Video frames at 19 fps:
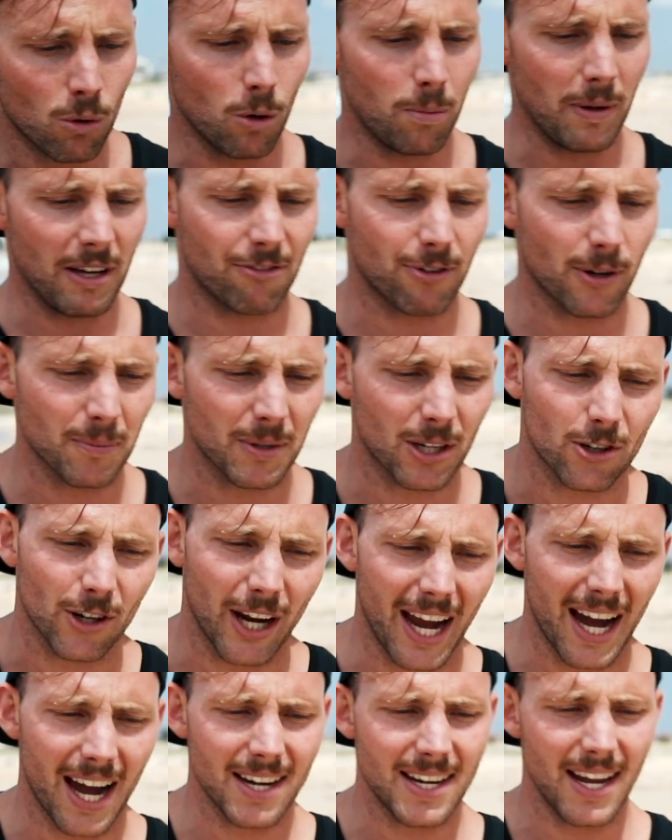will be from the
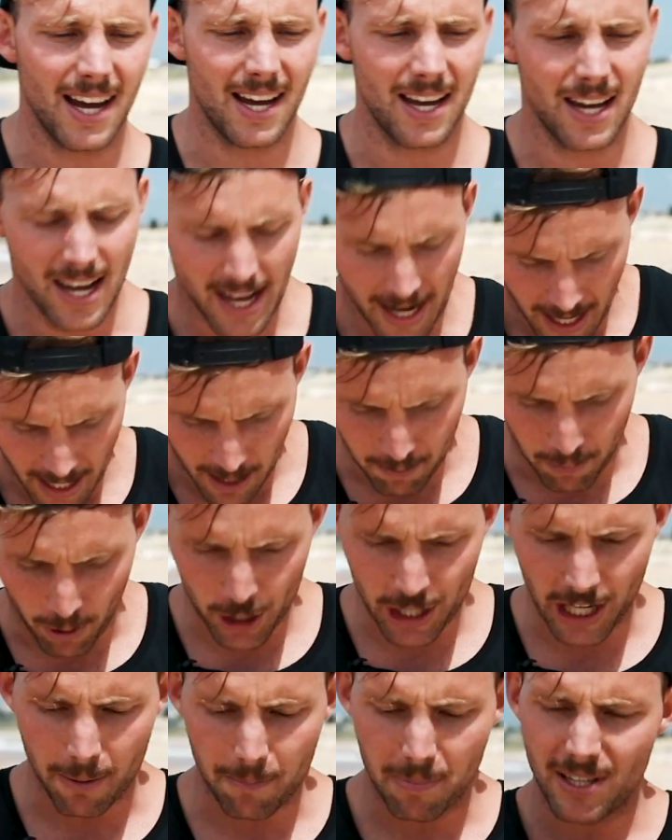ground in
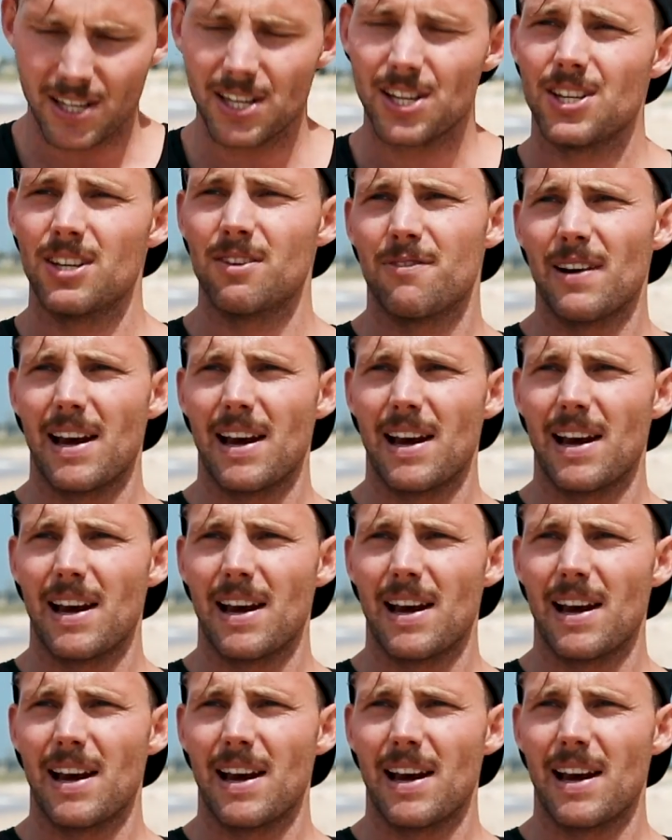push-up position